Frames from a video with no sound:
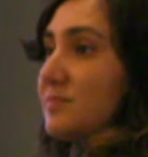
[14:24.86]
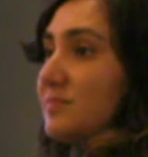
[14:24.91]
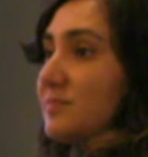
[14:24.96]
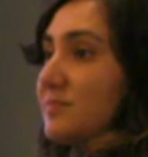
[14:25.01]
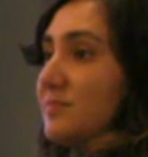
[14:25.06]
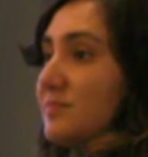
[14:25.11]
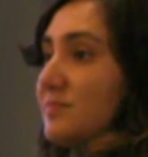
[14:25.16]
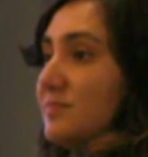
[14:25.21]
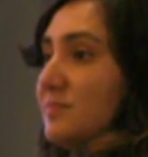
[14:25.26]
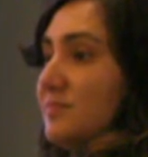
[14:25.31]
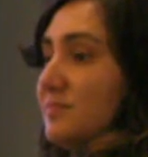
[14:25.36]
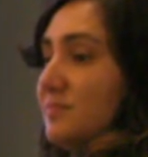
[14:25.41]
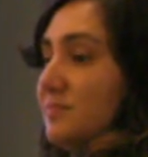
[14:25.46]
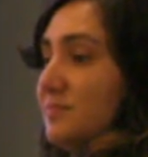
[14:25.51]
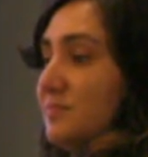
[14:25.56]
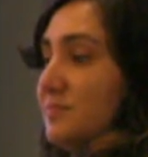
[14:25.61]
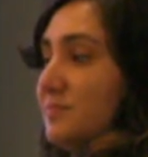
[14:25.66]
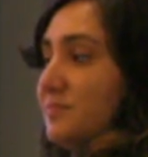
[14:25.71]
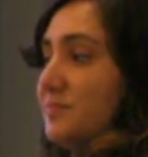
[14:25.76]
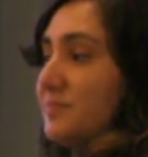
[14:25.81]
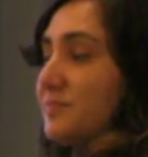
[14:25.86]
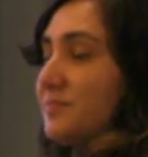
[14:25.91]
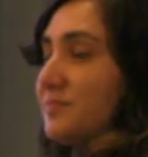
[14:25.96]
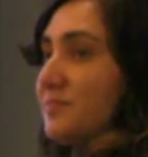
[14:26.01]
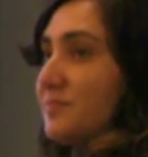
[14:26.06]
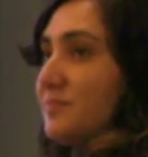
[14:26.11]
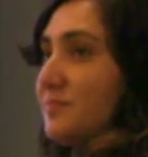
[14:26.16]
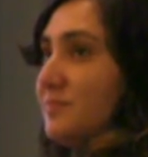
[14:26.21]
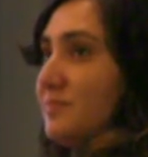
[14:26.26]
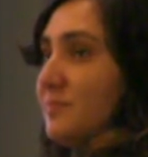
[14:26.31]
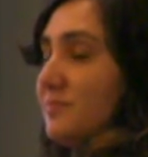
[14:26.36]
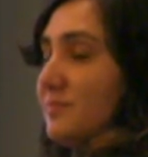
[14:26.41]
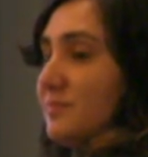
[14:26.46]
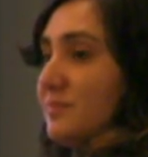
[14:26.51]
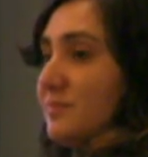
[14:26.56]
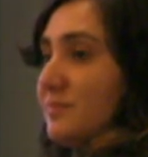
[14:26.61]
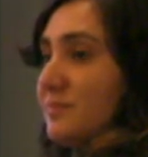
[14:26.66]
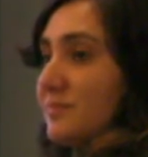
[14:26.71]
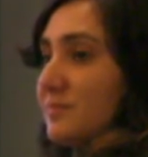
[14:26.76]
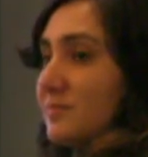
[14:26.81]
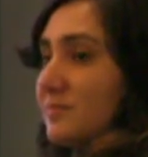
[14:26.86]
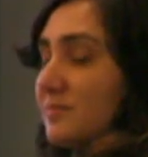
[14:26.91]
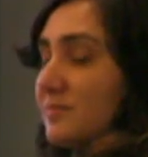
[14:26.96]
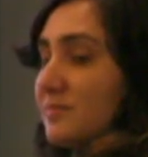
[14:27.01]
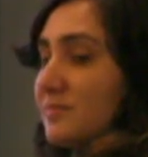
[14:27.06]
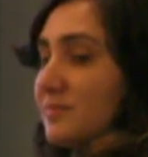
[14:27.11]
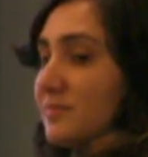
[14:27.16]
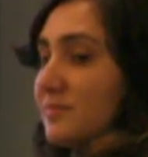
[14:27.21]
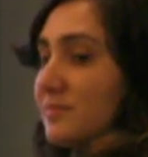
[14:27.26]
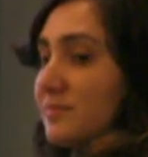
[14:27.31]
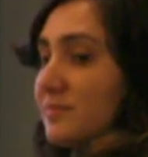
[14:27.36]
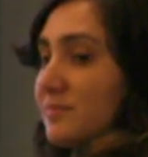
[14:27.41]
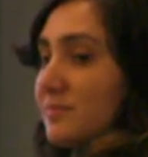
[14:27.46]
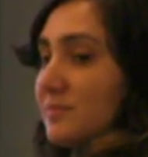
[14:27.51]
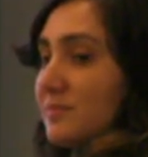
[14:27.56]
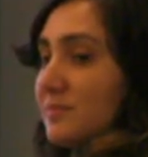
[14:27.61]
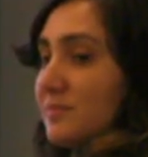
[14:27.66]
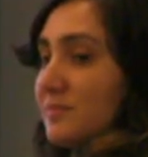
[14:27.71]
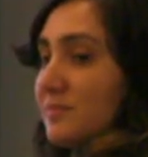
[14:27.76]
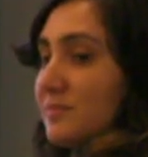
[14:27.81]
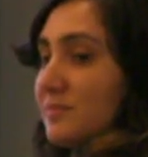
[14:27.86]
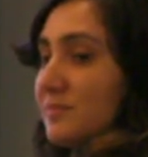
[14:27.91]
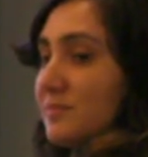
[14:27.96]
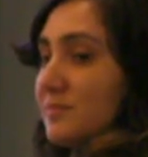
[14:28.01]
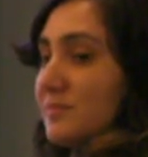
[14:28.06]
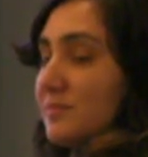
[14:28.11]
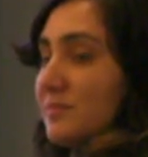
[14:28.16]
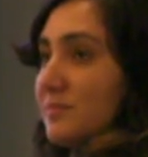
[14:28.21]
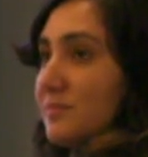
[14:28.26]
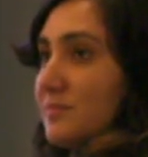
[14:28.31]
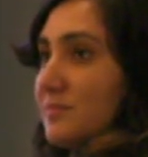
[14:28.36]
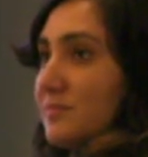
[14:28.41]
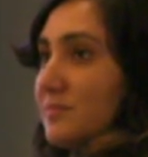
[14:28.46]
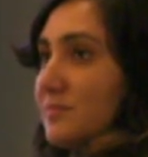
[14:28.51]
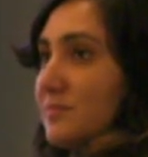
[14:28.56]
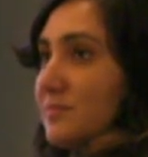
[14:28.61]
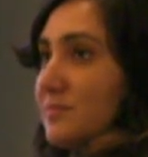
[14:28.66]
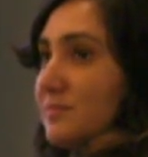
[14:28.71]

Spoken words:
No words are spoken by the person on screen.